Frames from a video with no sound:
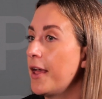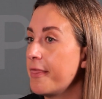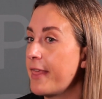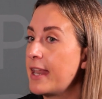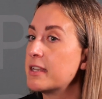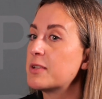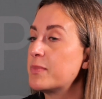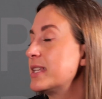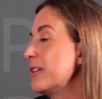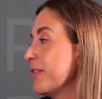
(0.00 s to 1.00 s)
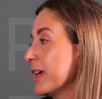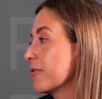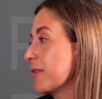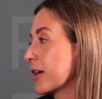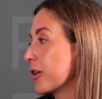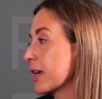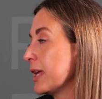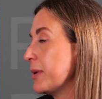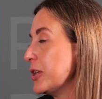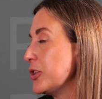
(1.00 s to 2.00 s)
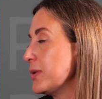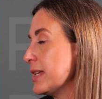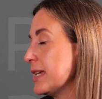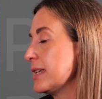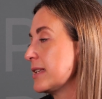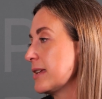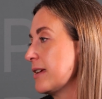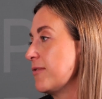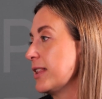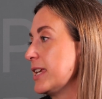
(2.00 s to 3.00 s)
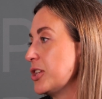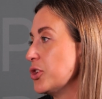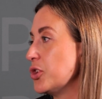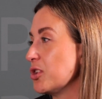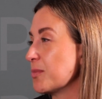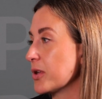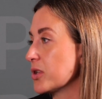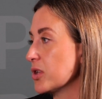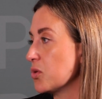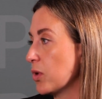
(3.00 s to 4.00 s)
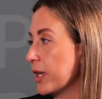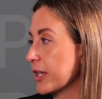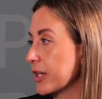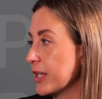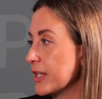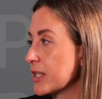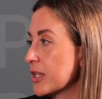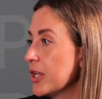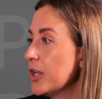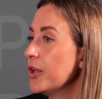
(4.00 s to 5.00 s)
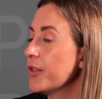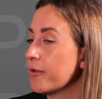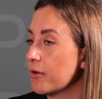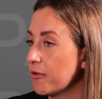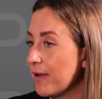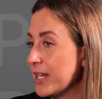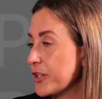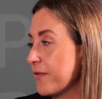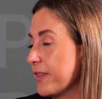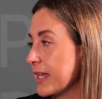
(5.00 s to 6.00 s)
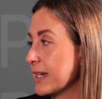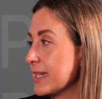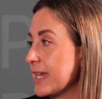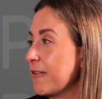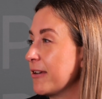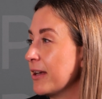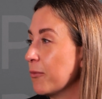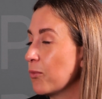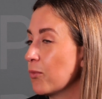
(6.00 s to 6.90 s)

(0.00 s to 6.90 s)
And then specific record keeping duties in relation to sponsored workers. There are a range of things here, and